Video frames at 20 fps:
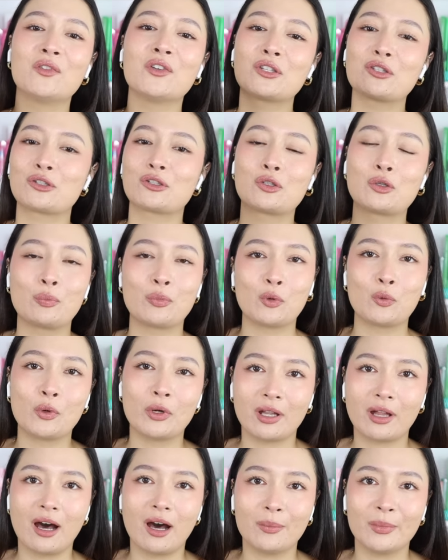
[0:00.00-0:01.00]
super
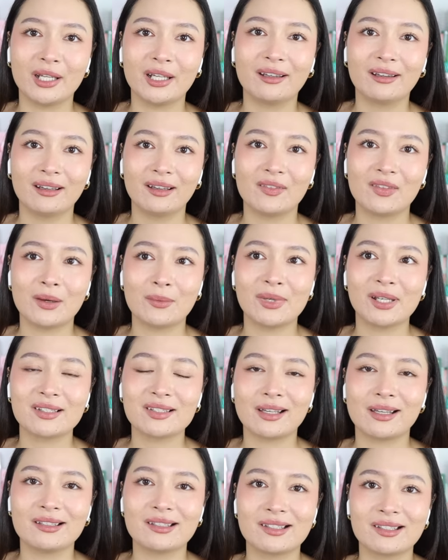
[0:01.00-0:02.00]
welcoming, if that makes
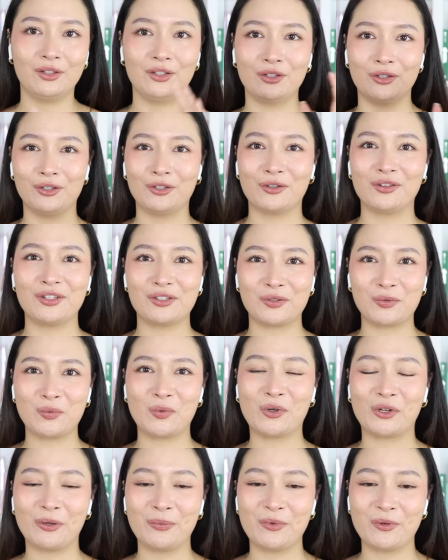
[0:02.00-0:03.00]
sense. You know, this
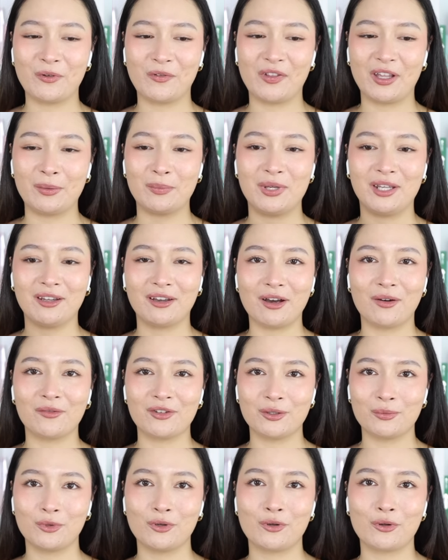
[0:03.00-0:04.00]
warmth of like being
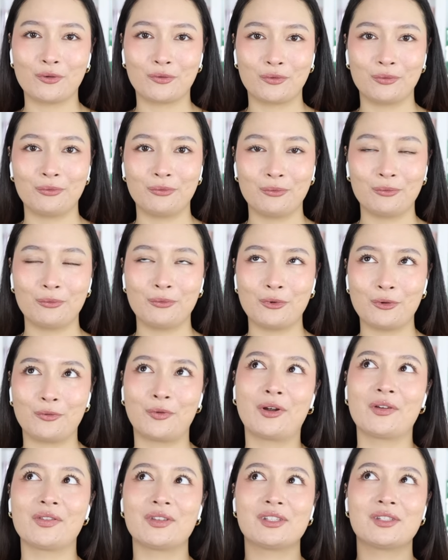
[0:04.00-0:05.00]
comfortable
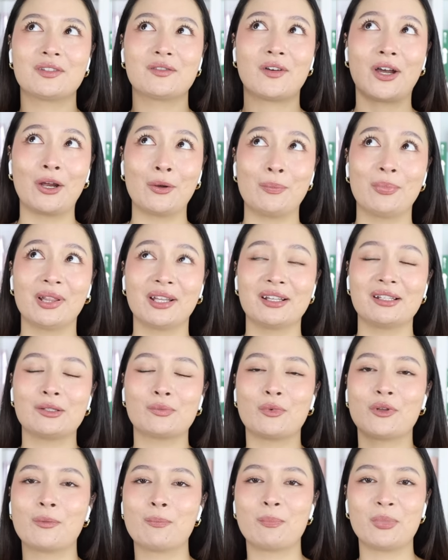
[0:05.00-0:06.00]
around this fireplace
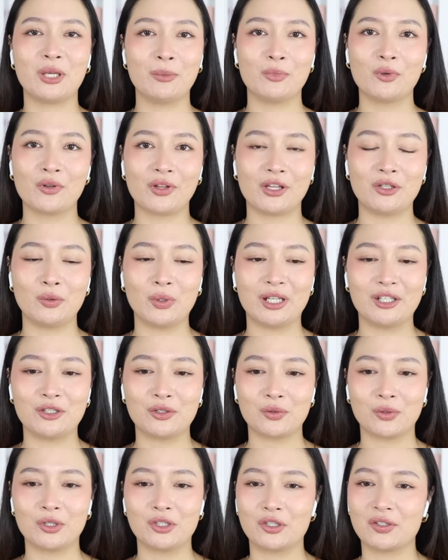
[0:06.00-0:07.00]
with people that you
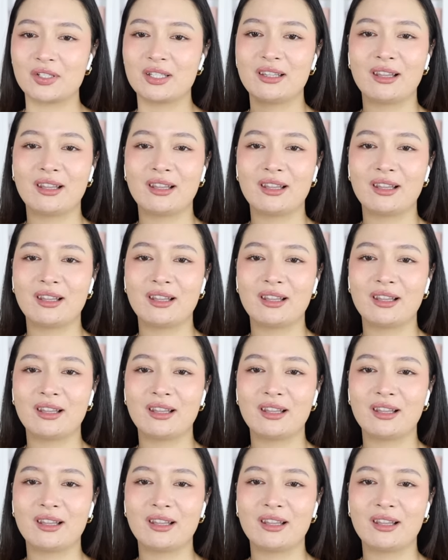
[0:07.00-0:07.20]
enjoy, just